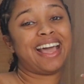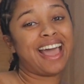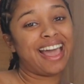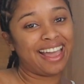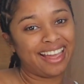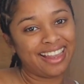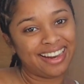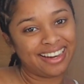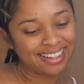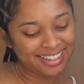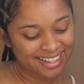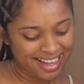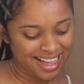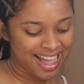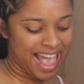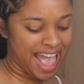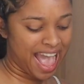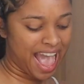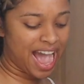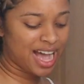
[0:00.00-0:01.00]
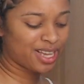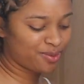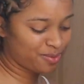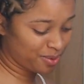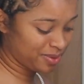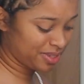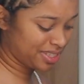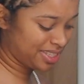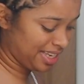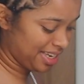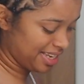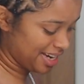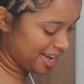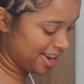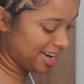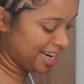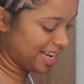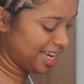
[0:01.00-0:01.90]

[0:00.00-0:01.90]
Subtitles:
then as we were sitting down